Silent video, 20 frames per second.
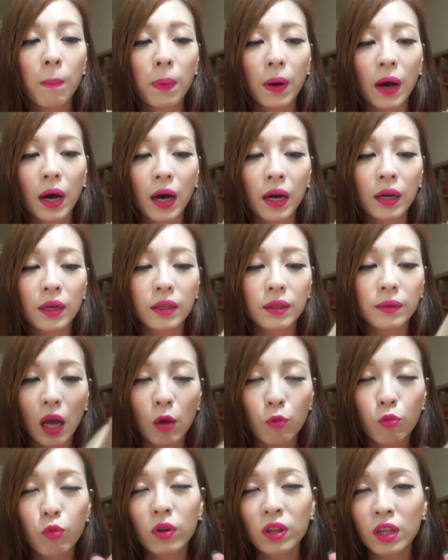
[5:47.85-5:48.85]
but
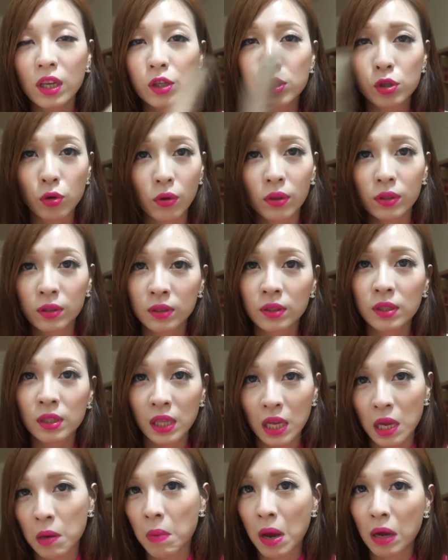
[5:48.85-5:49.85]
it really shortens
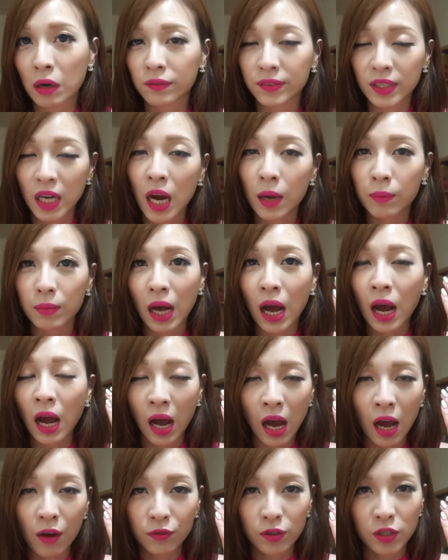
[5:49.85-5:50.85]
the amount of time that I
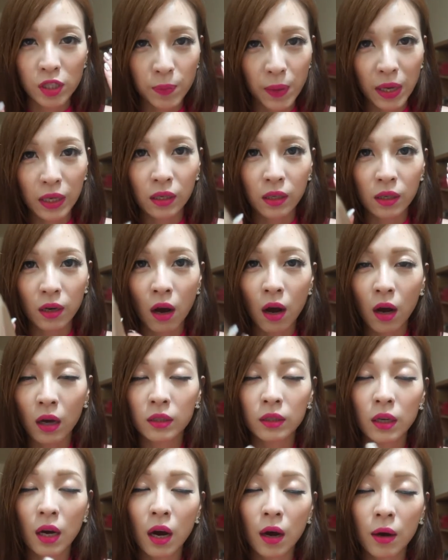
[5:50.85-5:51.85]
have to spend
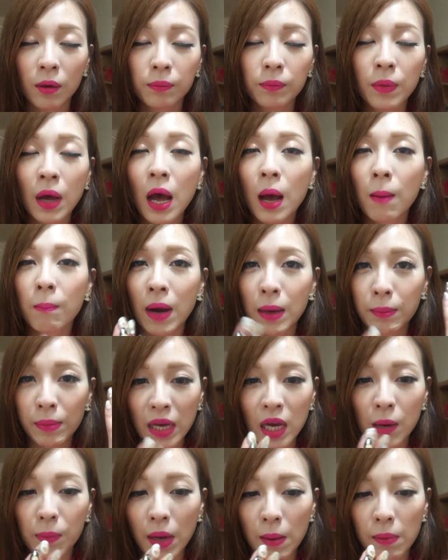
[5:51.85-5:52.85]
on um, my
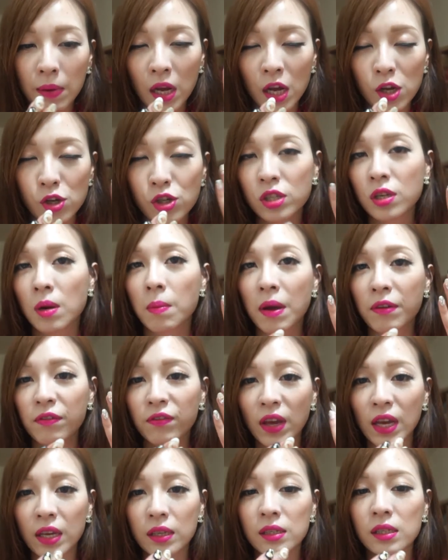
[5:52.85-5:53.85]
makeup application on my
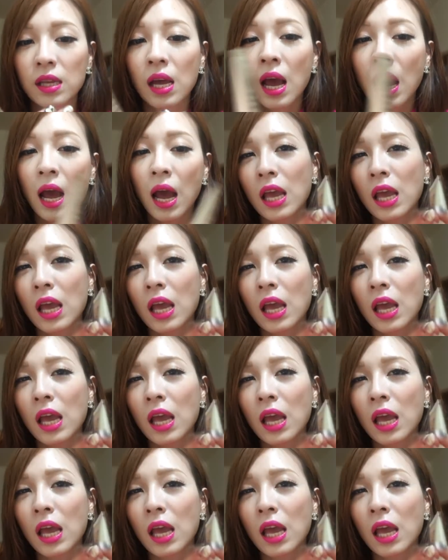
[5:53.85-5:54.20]
face.